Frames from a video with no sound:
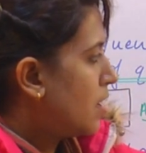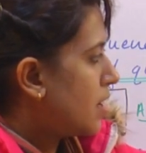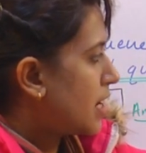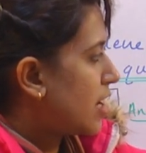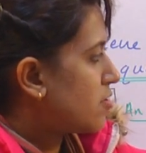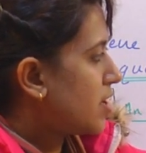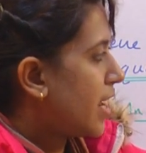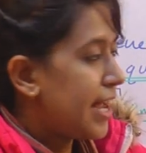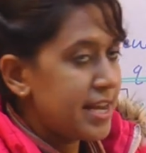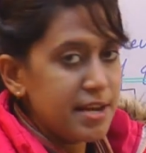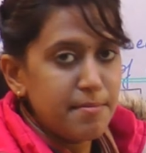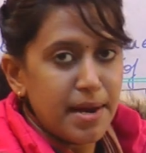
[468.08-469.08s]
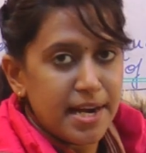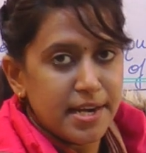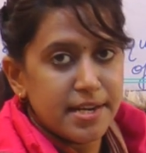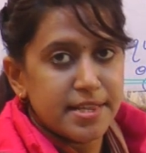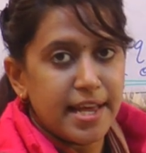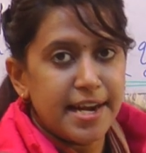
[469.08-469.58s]
Now the
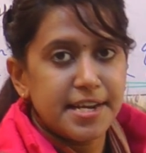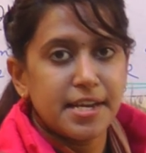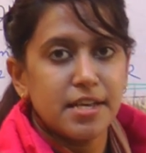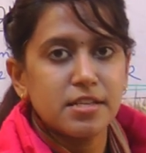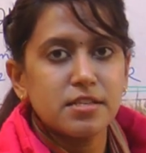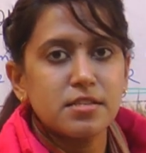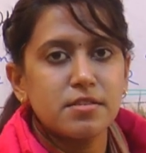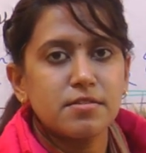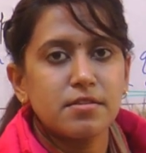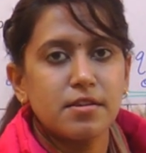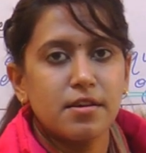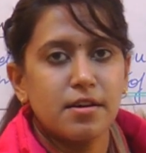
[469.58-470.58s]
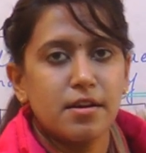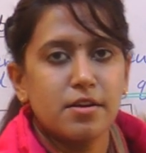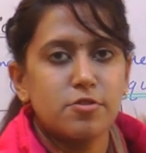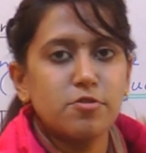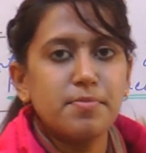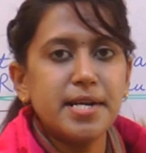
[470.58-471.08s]
element that is
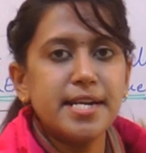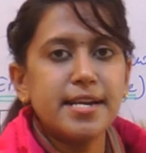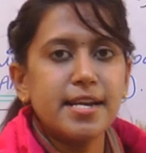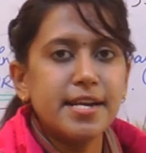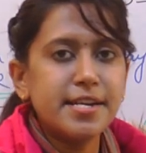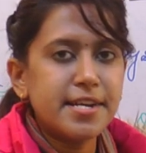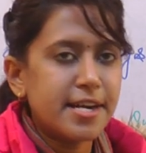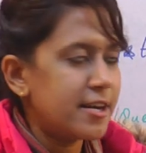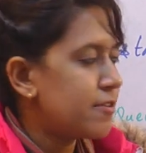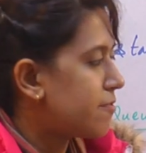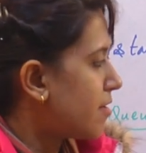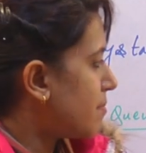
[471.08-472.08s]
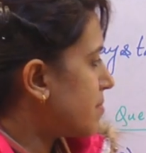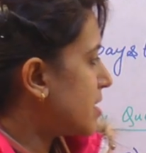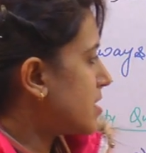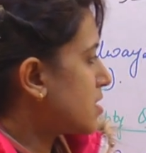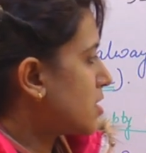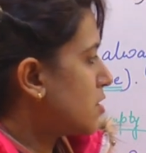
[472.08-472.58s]
to be deleted from
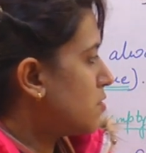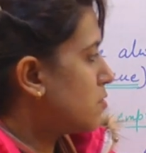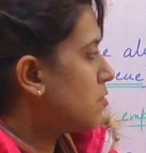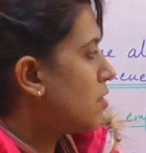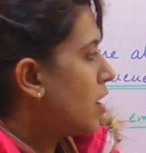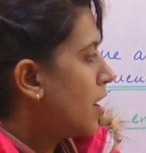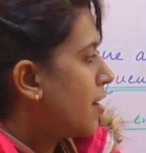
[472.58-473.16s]
this queue